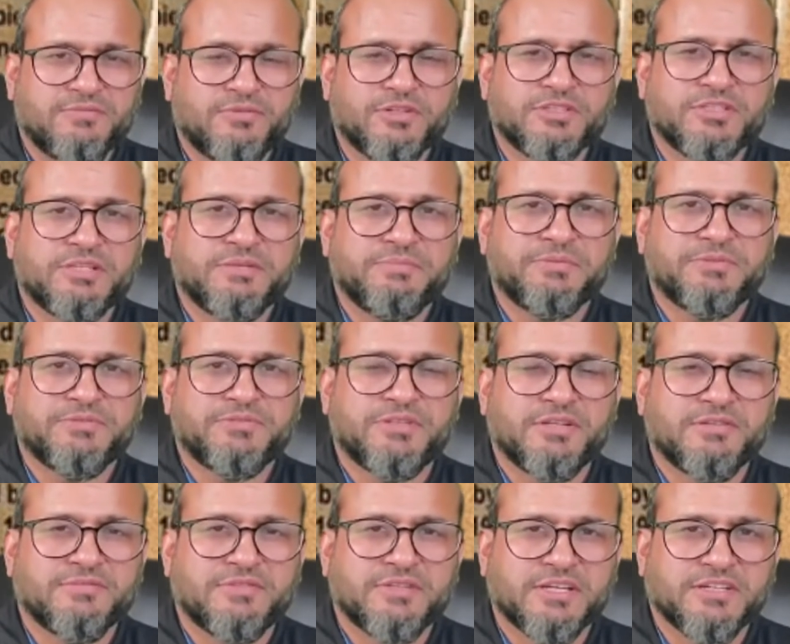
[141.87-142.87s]

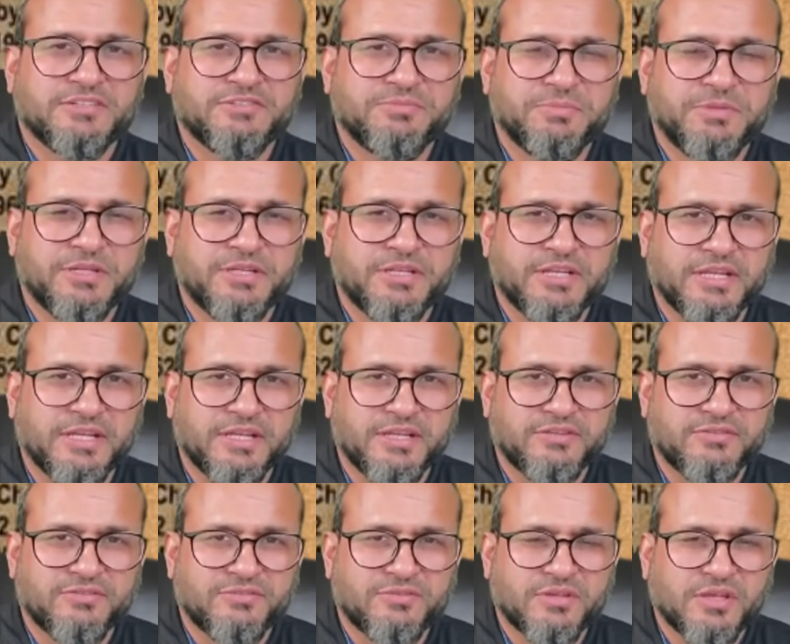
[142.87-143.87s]
43% of the Kashmir
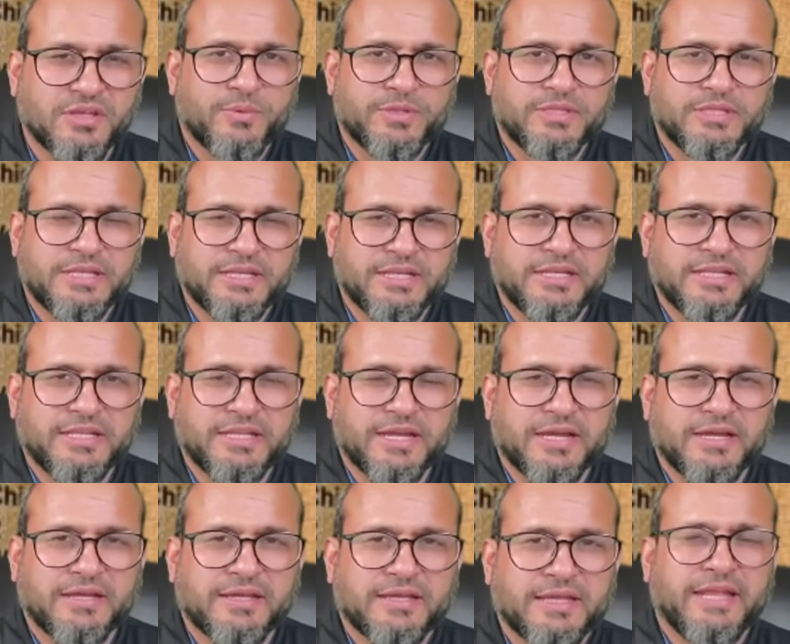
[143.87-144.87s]
is with India,